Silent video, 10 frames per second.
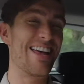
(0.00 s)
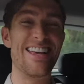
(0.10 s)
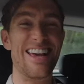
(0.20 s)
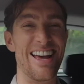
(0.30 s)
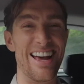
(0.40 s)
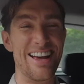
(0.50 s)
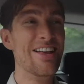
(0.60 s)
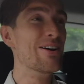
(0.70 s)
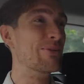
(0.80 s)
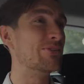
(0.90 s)
Yeah.
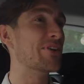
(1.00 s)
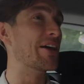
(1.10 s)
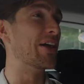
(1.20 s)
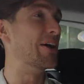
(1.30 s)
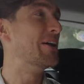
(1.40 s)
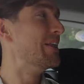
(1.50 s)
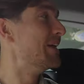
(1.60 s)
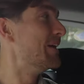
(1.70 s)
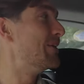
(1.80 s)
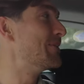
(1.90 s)
Well, to be fair though,
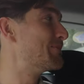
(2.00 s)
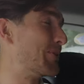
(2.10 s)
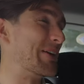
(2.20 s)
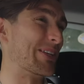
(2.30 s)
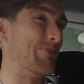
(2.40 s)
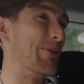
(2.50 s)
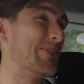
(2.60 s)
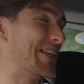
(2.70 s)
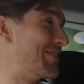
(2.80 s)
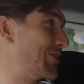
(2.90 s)
who probably gets
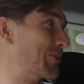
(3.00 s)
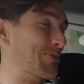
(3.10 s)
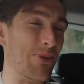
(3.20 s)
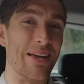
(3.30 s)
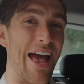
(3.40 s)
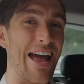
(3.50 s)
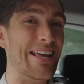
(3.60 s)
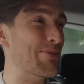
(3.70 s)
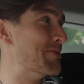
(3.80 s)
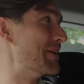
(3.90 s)
Steve Jobs would probably get
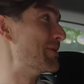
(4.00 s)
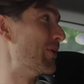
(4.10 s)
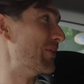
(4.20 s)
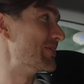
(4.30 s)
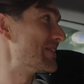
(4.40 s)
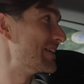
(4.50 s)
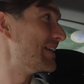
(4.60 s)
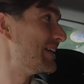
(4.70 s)
any woman he wants.